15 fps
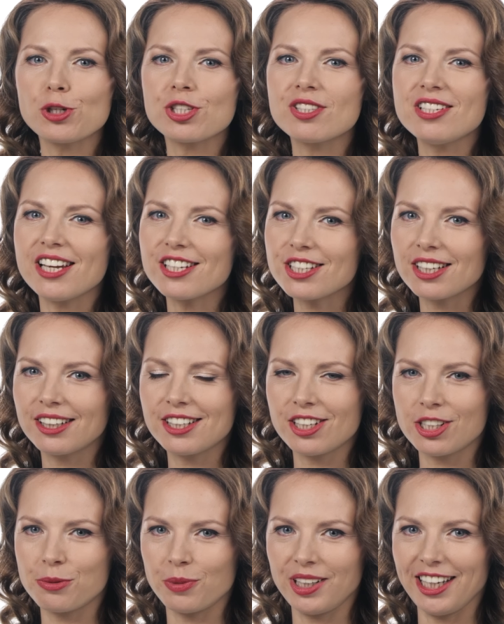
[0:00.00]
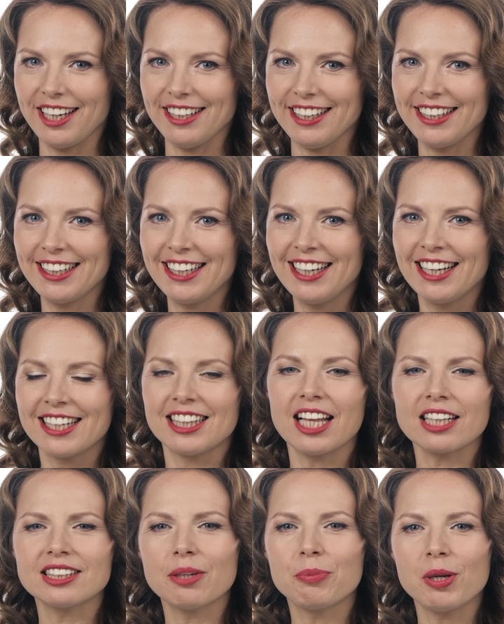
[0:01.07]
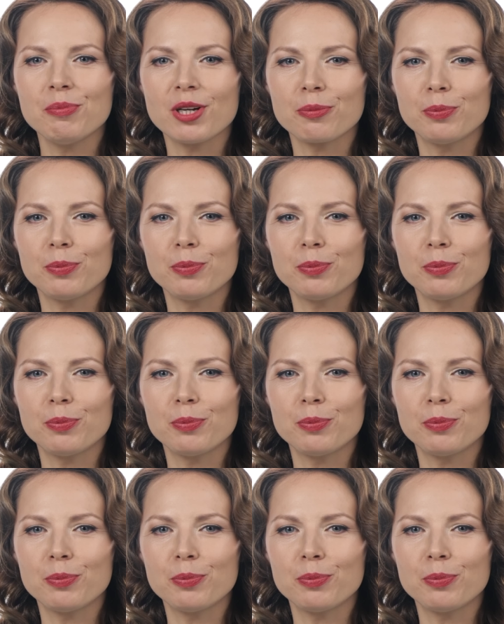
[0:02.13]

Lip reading: brings several changes to submarines.